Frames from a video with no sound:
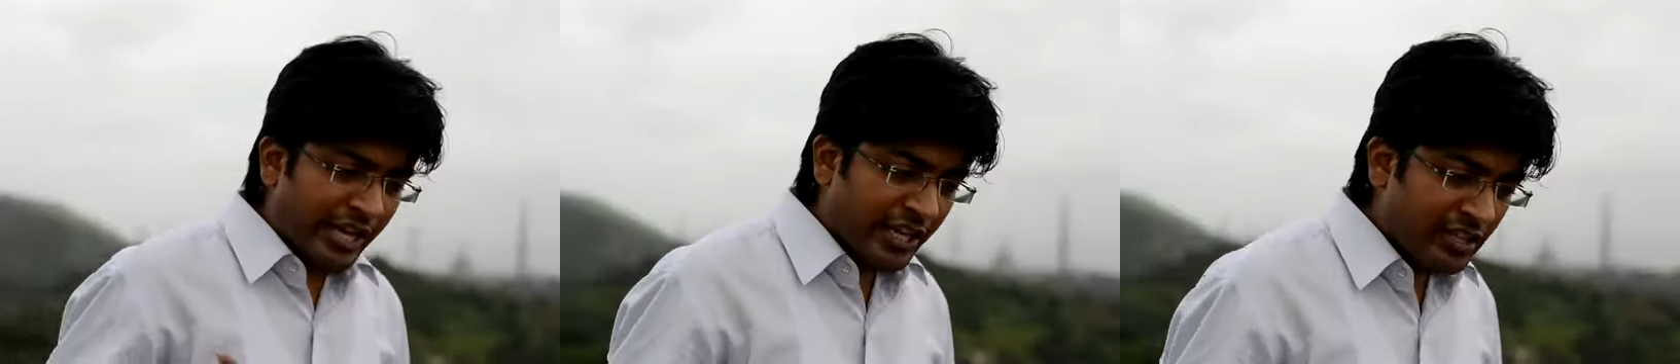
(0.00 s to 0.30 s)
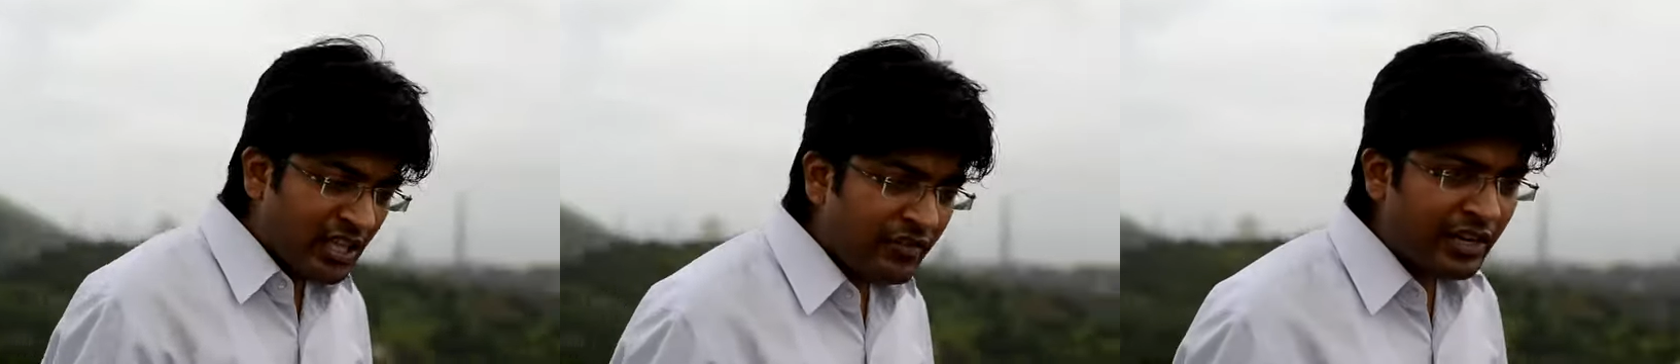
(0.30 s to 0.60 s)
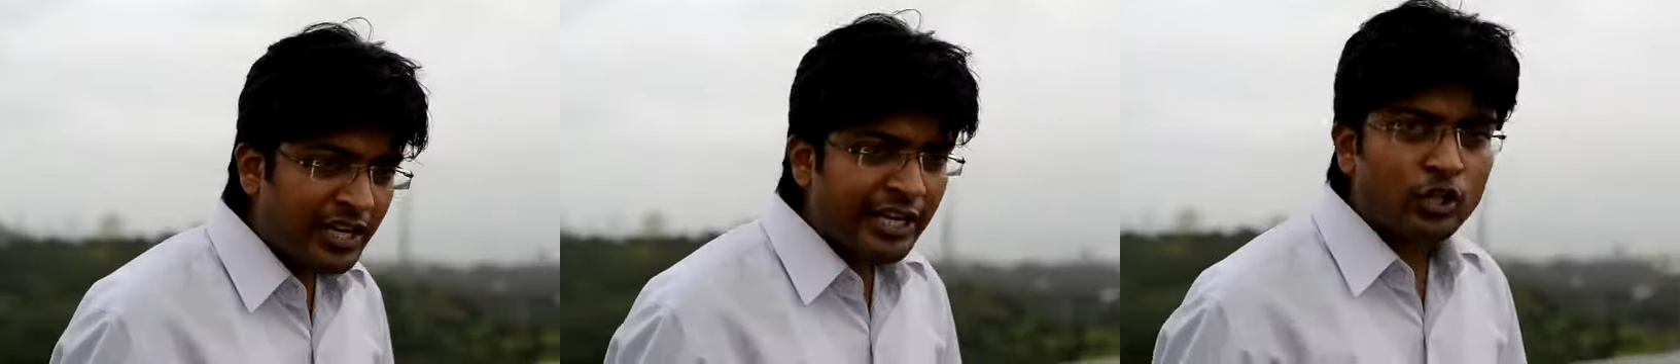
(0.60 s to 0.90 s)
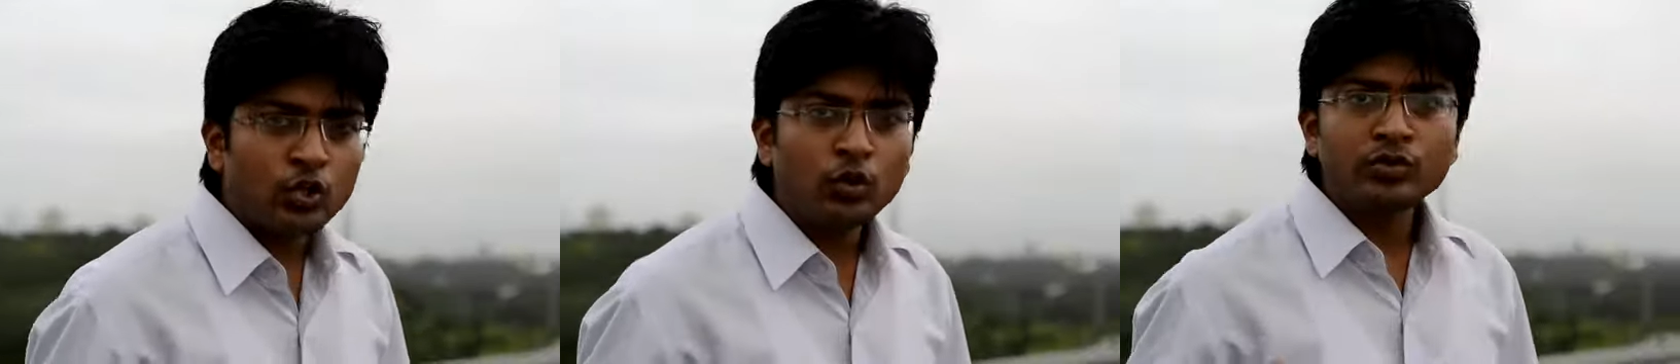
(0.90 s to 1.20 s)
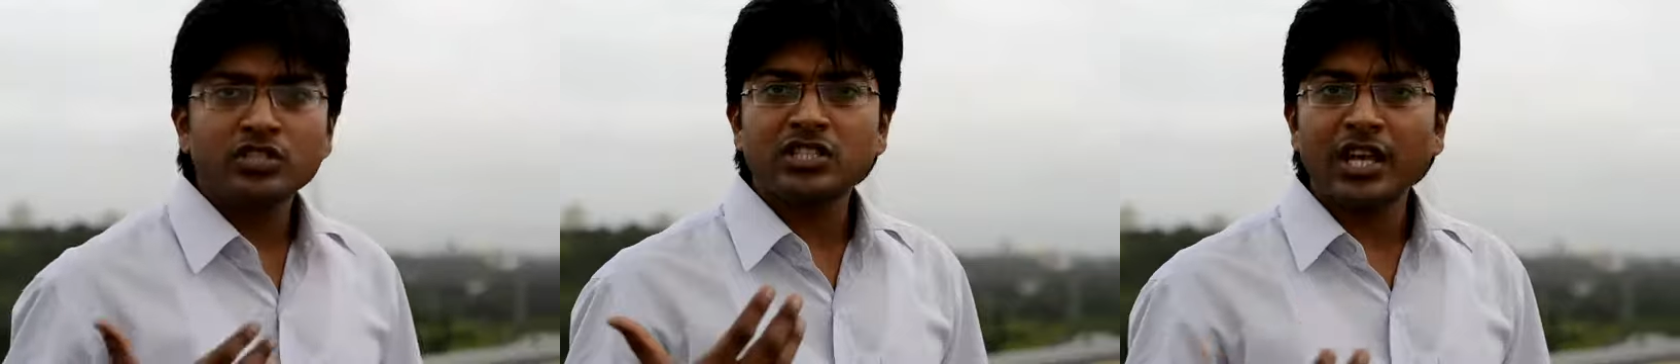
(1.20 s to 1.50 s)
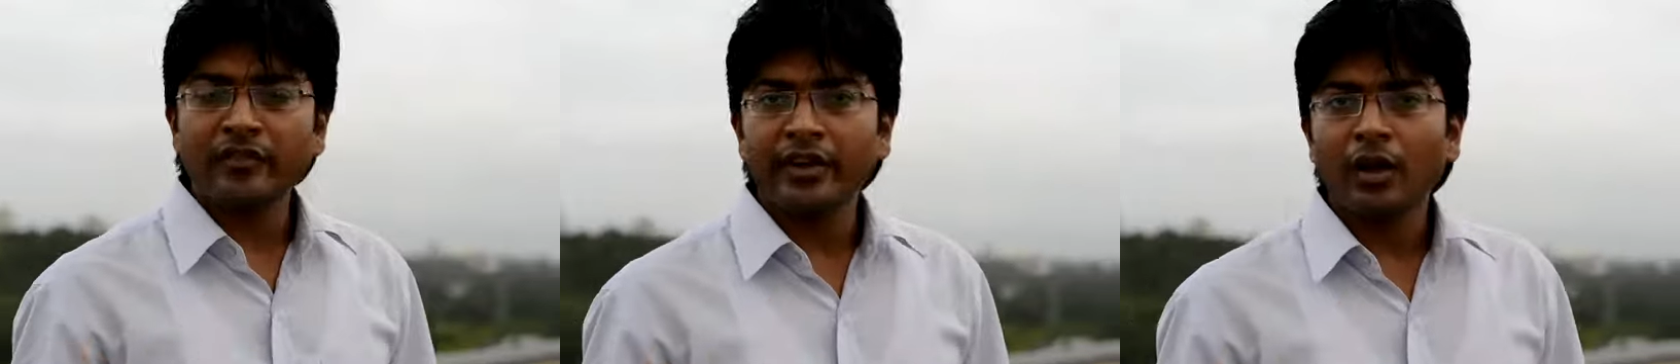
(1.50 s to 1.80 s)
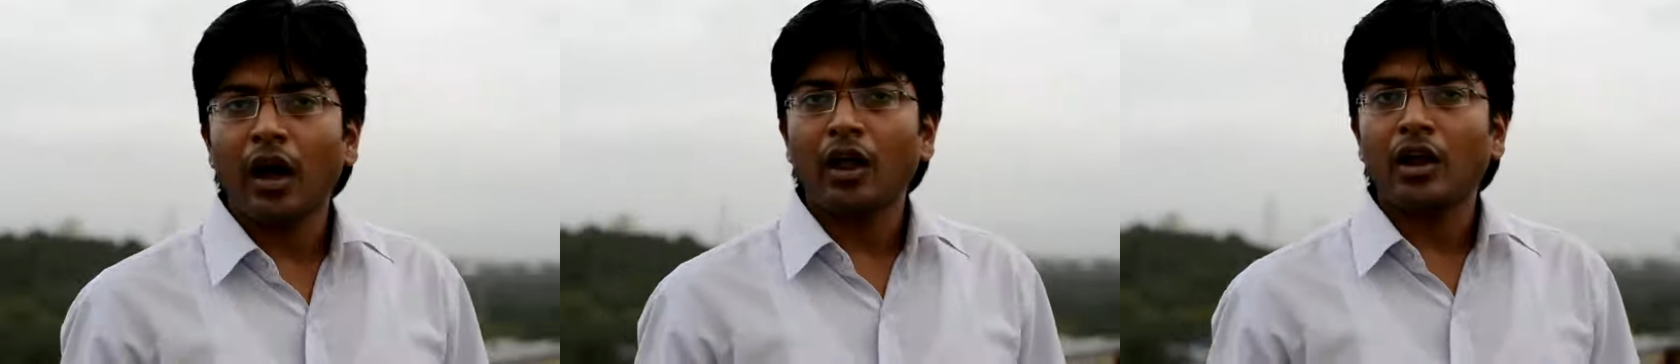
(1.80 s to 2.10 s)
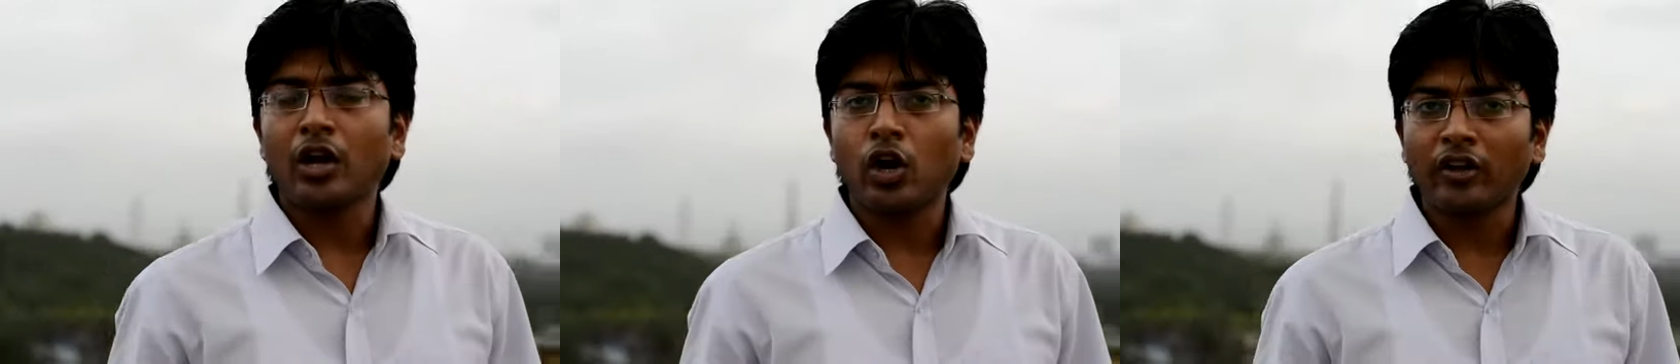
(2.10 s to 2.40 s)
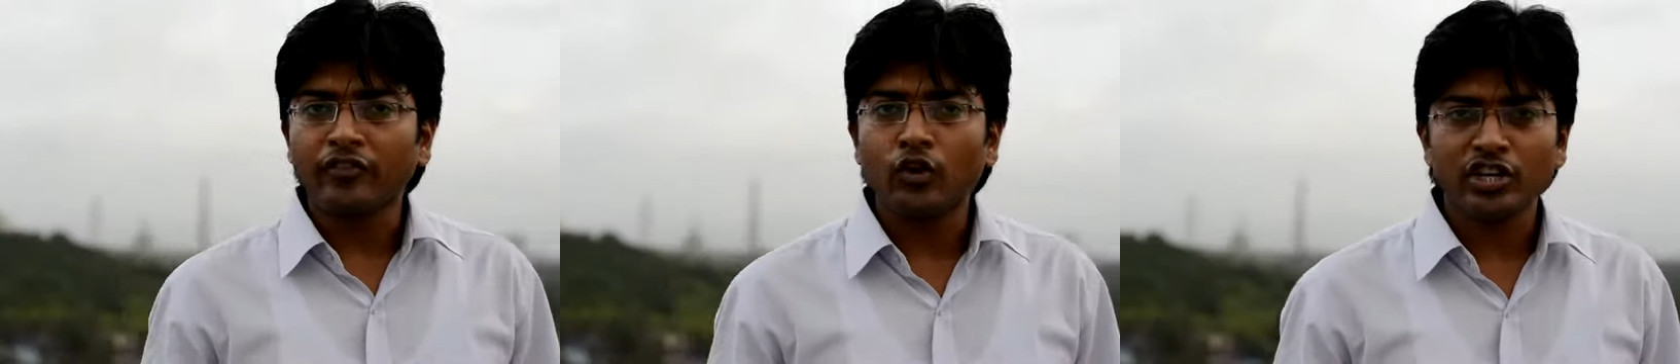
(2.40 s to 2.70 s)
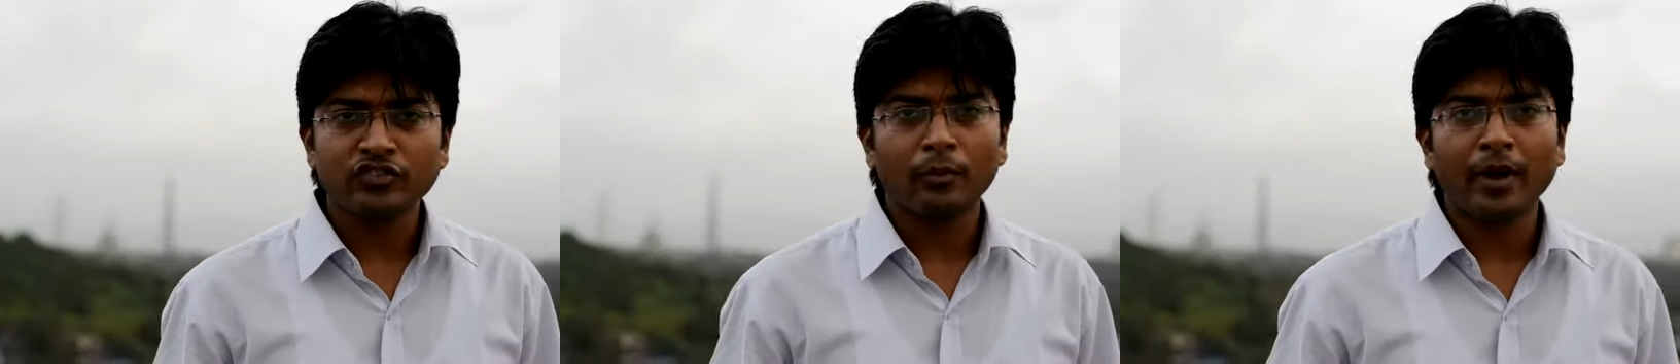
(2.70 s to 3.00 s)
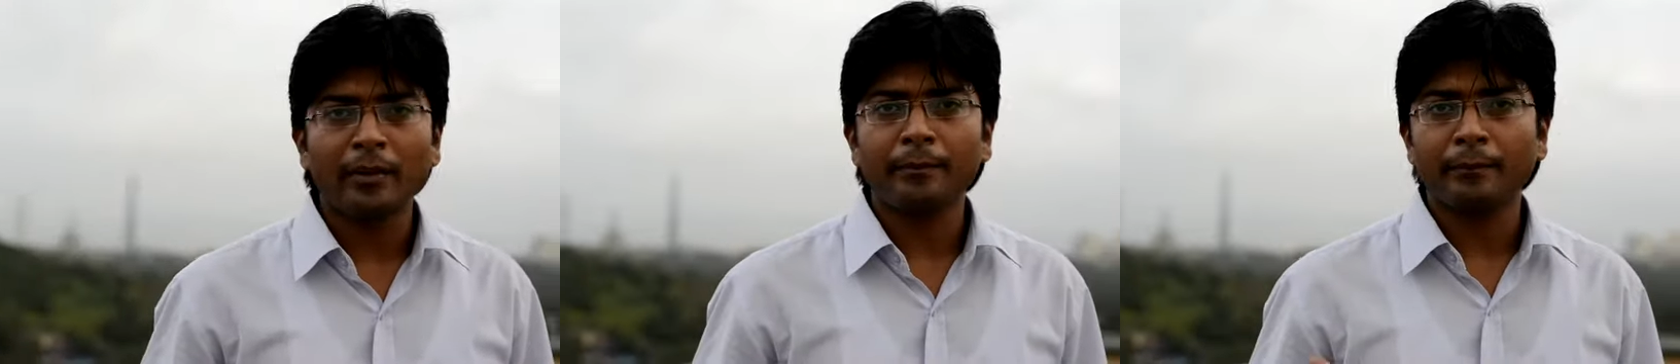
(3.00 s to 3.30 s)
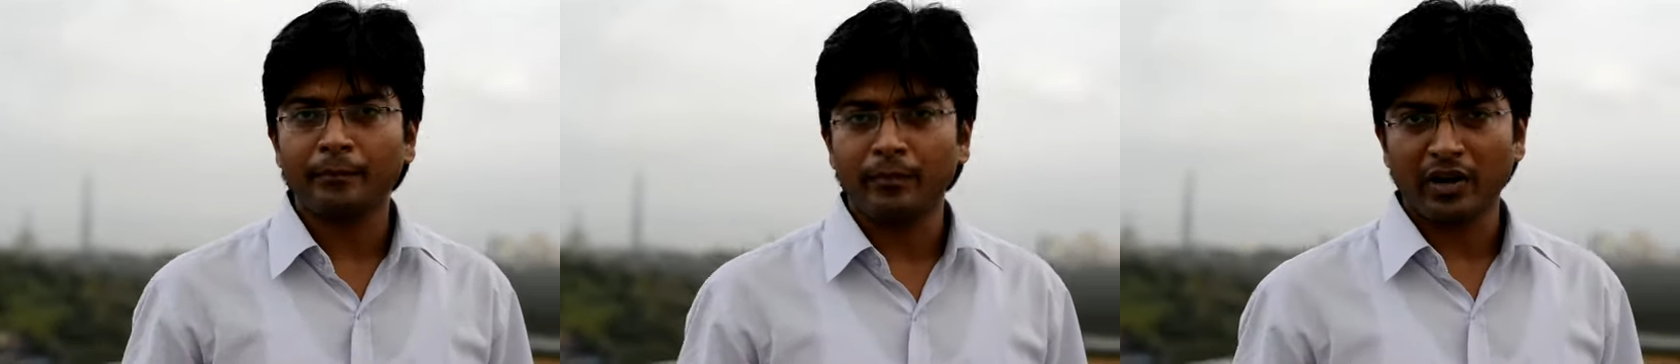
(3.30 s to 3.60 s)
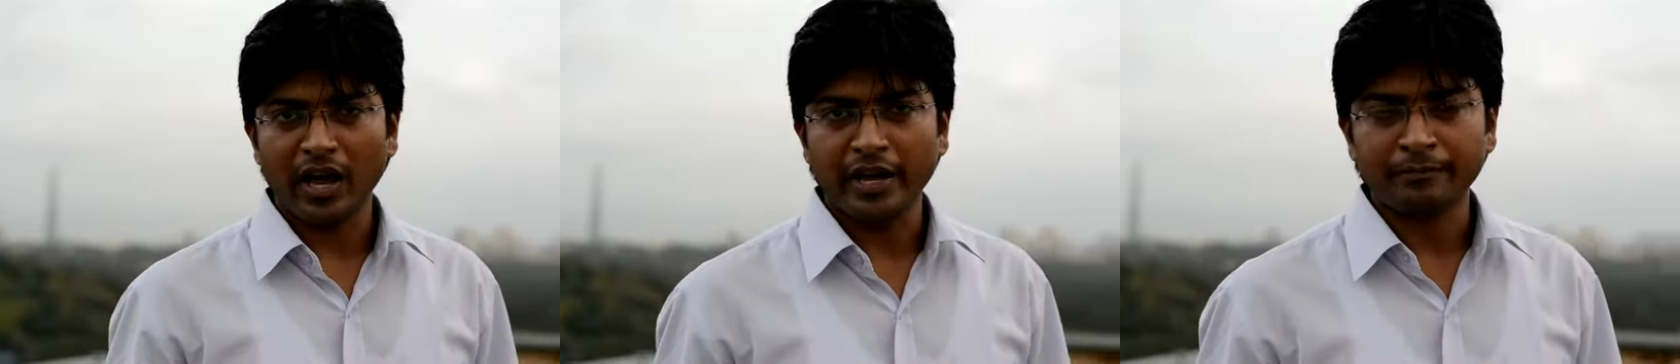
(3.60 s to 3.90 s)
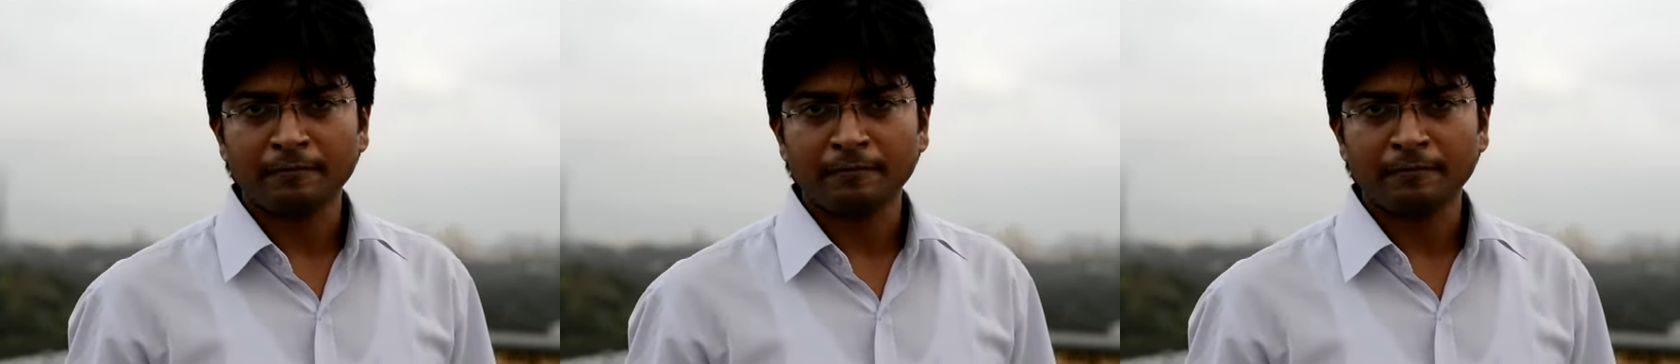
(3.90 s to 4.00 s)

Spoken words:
It even led to saving a lot of cost for my client,